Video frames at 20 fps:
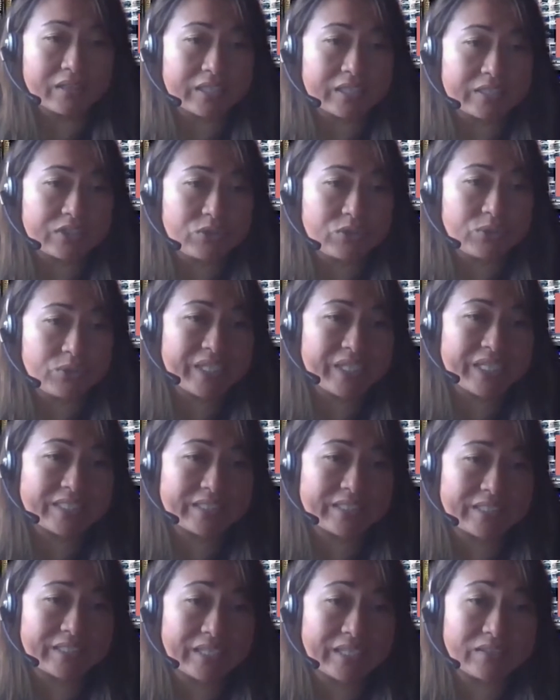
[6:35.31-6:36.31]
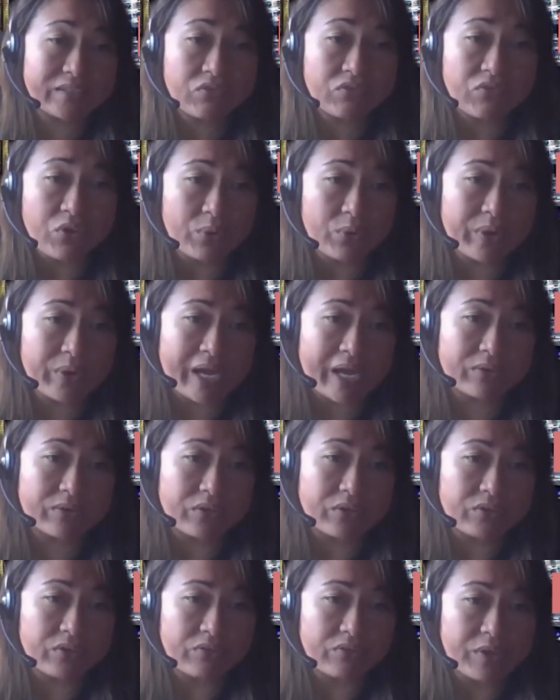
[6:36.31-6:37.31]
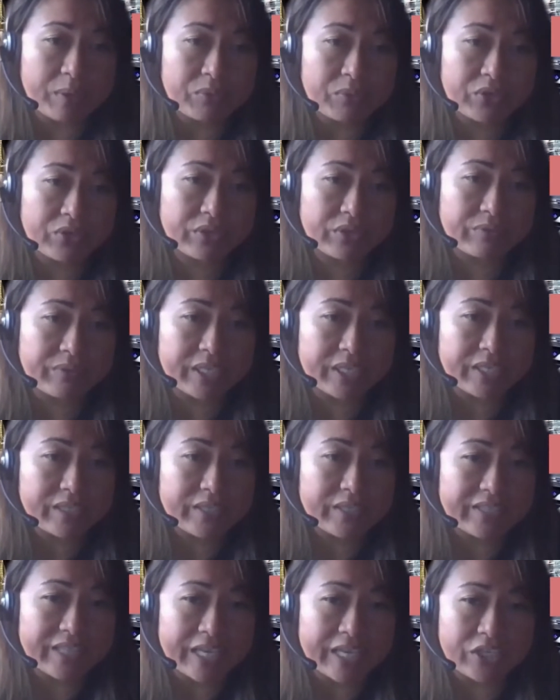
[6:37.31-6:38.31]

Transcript: Let's do this and get the vote out on November 3.